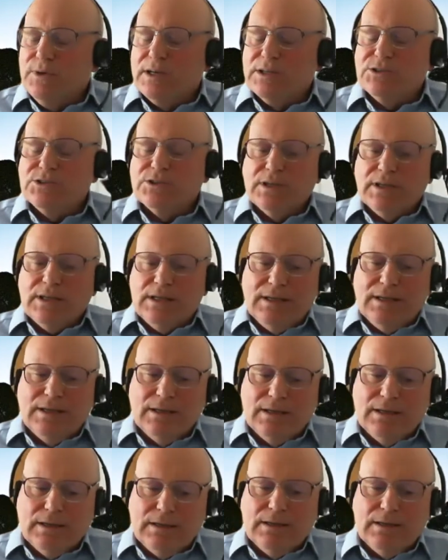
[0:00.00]
actually
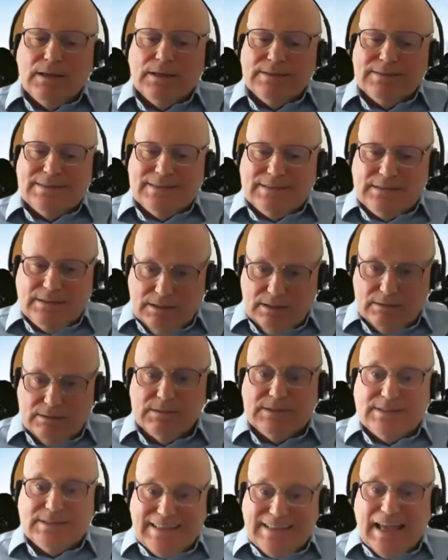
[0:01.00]
st-
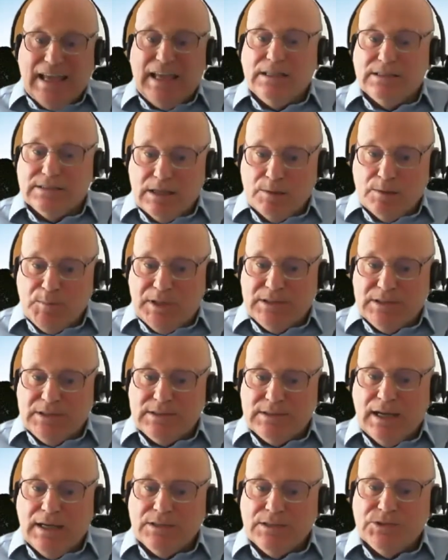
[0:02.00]
stay
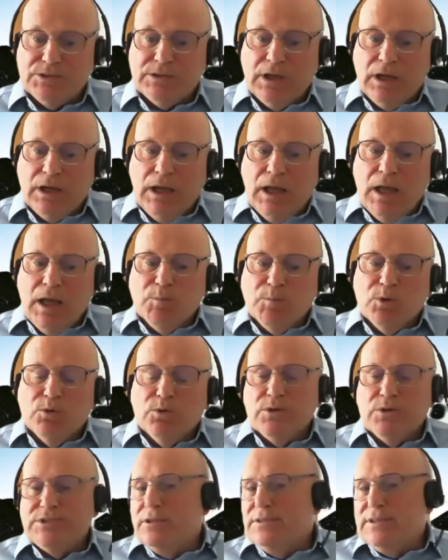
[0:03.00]
semi-detached, but
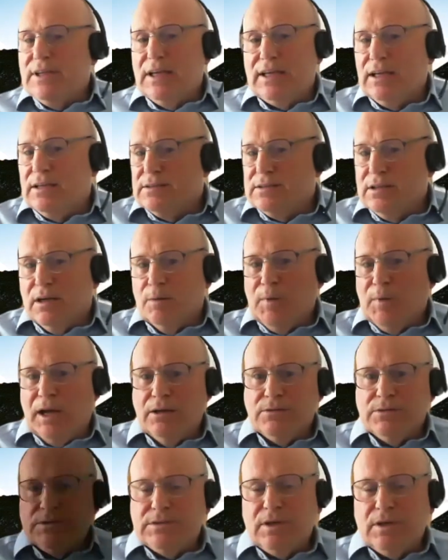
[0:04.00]
also taking time
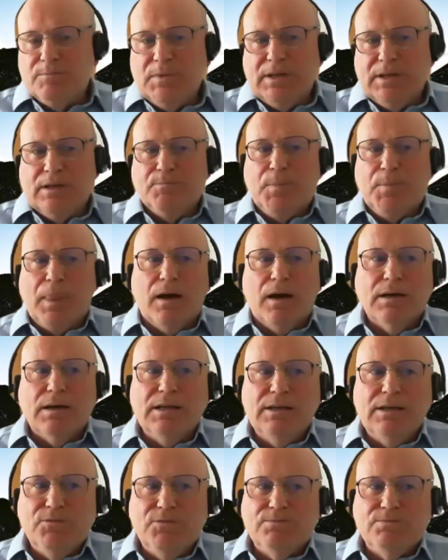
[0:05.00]
out. I mean,
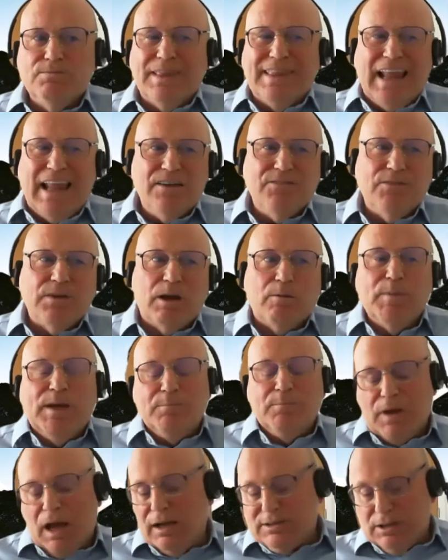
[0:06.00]
I've left. I
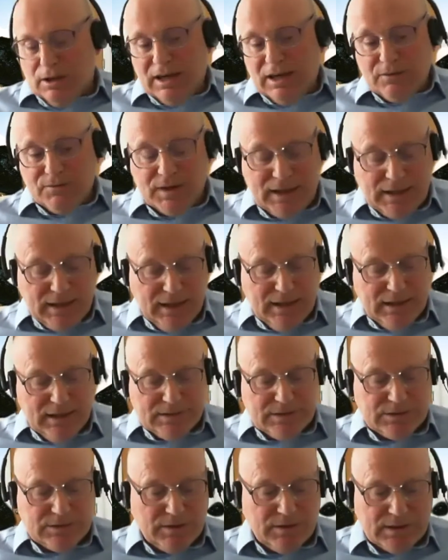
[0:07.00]
mean, I don't have any
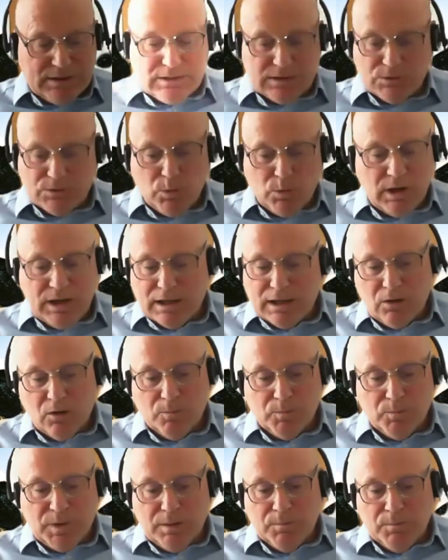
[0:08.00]
kids, so this is why I
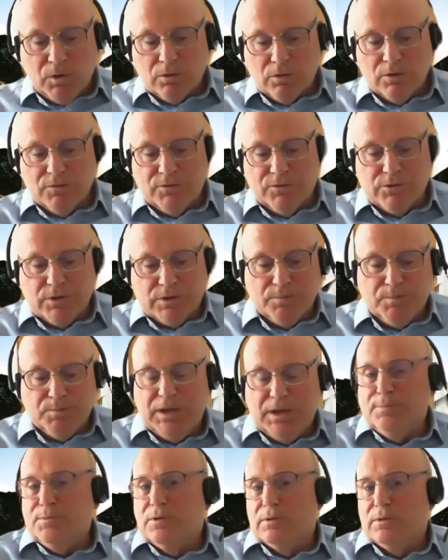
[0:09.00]
can't be a model for other
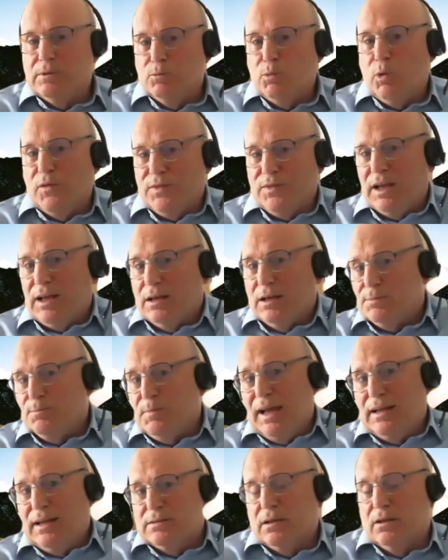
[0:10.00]
people. What that has
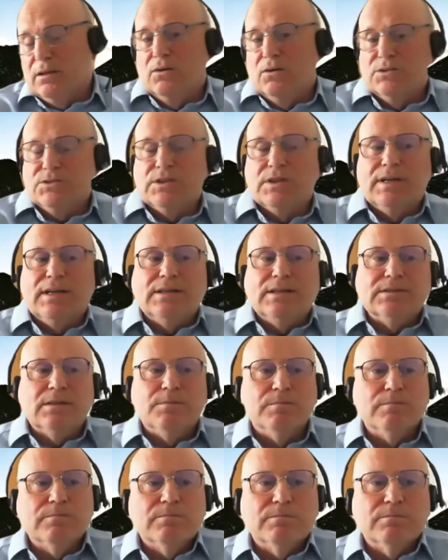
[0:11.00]
meant largely is
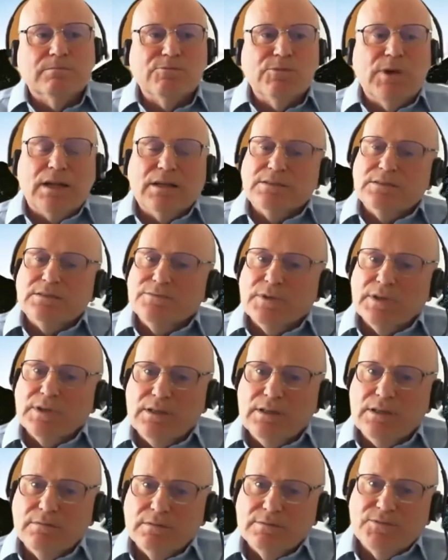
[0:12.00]
I'm
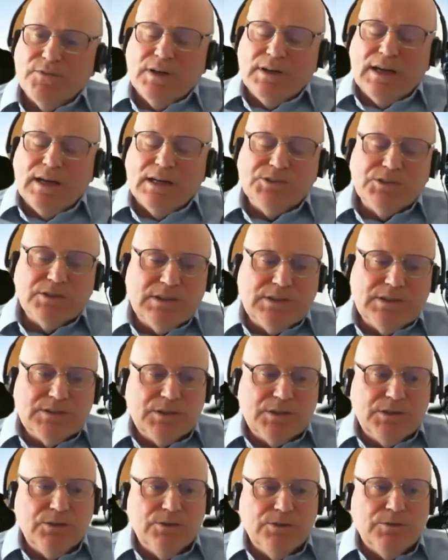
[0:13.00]
relatively financially
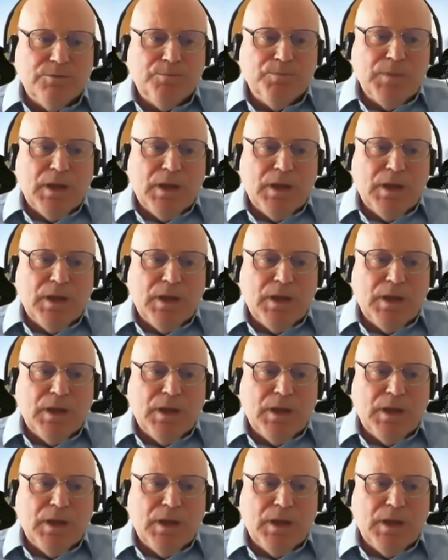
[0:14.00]
secure.